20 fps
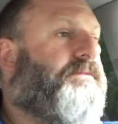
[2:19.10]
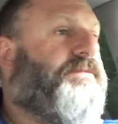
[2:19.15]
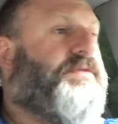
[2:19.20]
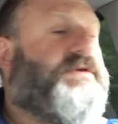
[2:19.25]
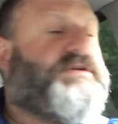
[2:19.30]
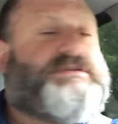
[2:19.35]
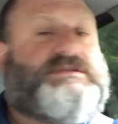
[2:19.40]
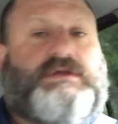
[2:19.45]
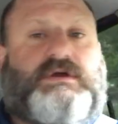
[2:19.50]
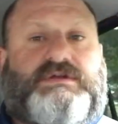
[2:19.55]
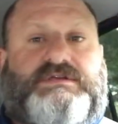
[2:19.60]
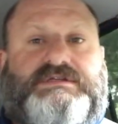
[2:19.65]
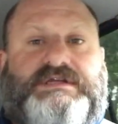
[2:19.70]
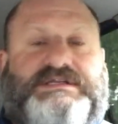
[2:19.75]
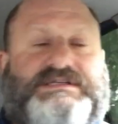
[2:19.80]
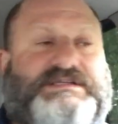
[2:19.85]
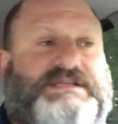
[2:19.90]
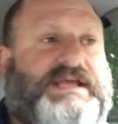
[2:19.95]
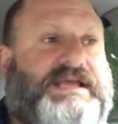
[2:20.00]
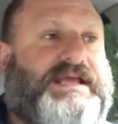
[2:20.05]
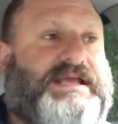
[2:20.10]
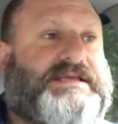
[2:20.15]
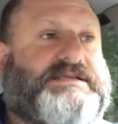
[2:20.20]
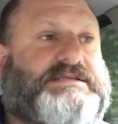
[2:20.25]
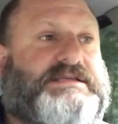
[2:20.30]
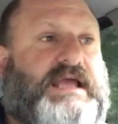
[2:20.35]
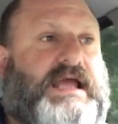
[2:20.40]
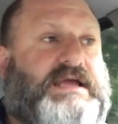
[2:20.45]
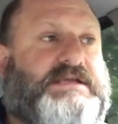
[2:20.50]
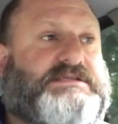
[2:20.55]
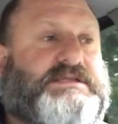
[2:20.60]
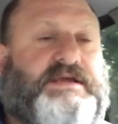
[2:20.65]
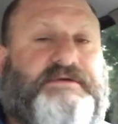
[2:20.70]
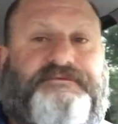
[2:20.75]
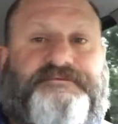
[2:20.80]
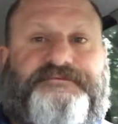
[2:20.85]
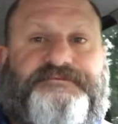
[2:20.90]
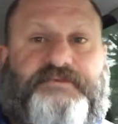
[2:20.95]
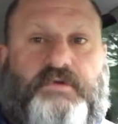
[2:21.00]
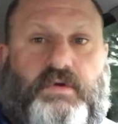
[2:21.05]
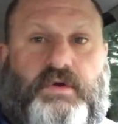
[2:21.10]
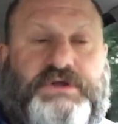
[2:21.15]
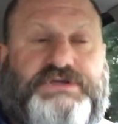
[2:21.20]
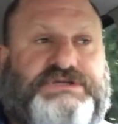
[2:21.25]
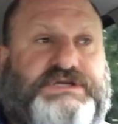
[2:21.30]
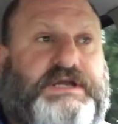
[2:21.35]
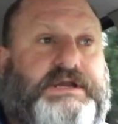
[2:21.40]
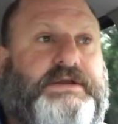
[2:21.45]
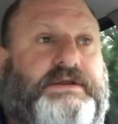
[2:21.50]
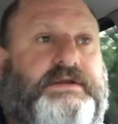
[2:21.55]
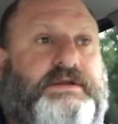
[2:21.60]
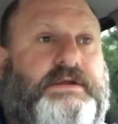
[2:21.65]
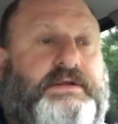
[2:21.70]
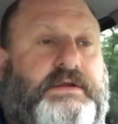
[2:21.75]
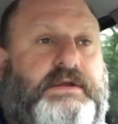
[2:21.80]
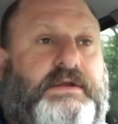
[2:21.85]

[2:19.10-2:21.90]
There's no such thing as, as fortune.